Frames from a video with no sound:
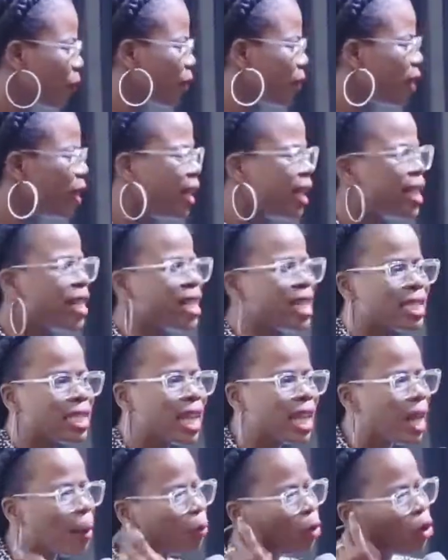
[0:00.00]
The lady that
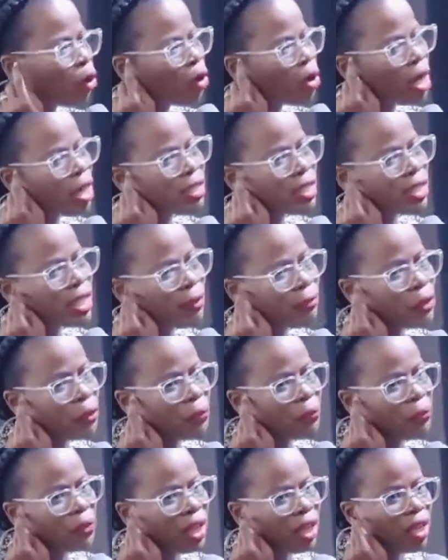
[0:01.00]
sang, I'm no longer slave to
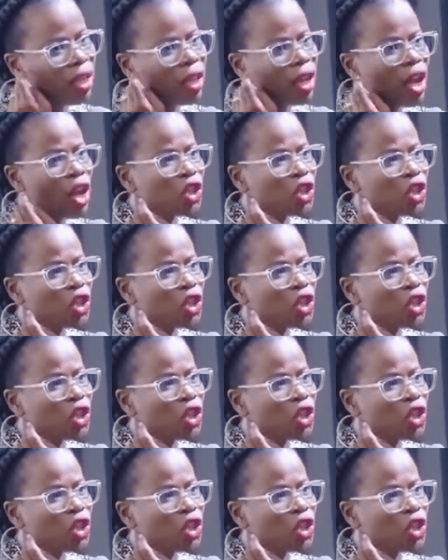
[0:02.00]
fear.